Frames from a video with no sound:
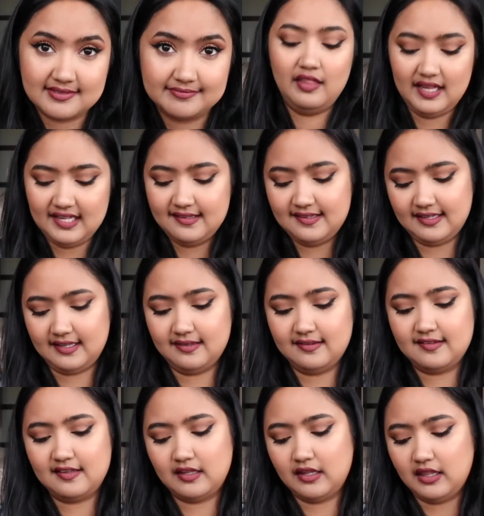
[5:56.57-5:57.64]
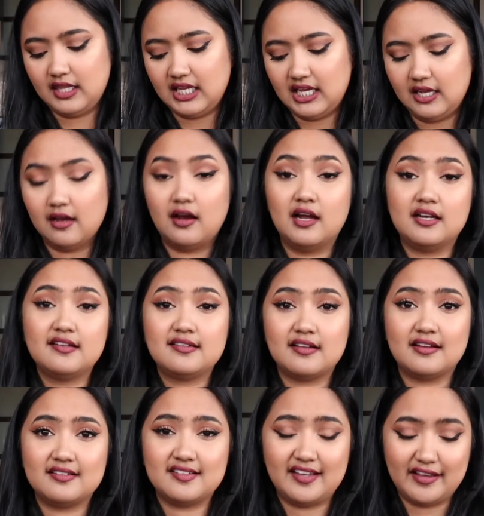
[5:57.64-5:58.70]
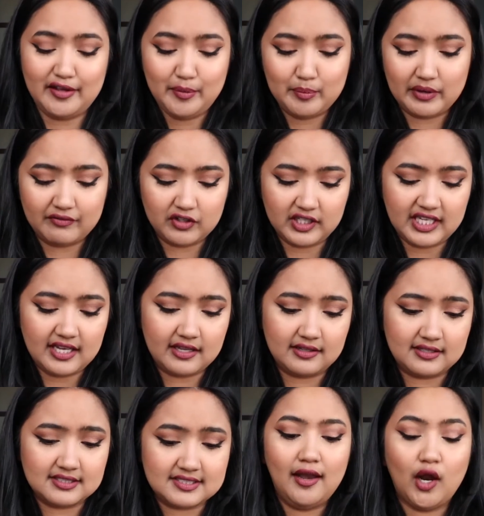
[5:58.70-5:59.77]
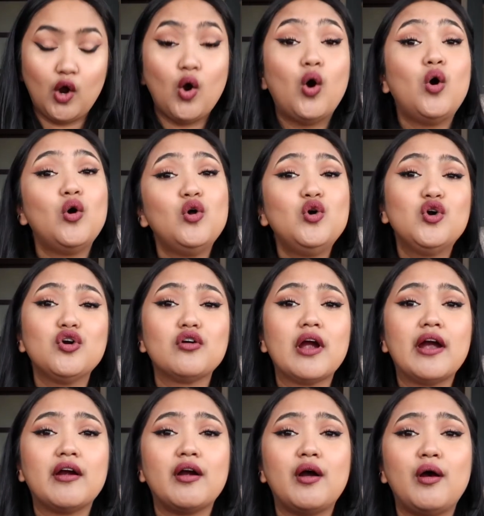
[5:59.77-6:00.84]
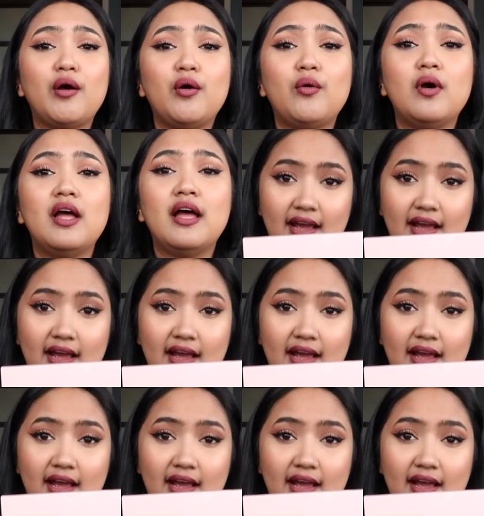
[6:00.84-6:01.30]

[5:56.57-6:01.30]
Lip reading: This is the Anastasia Beverly Hills Nicole Guerriero